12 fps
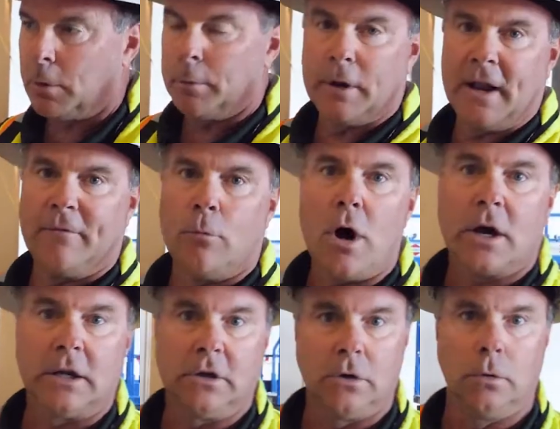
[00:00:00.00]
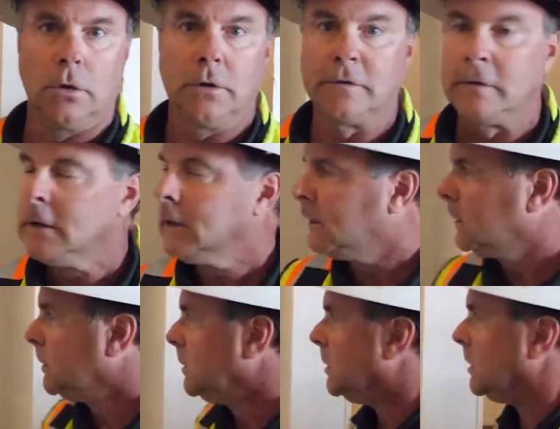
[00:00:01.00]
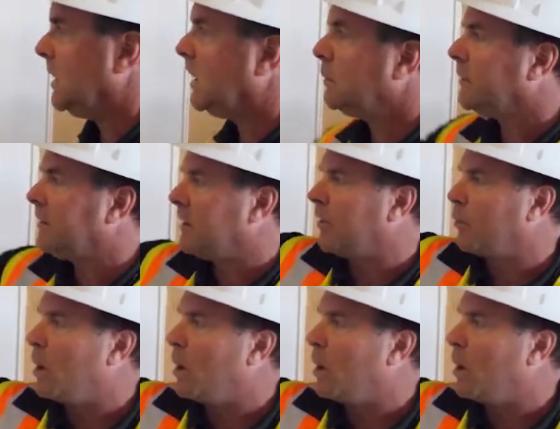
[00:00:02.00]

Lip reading: where we're gonna have walk-in coolers, along with another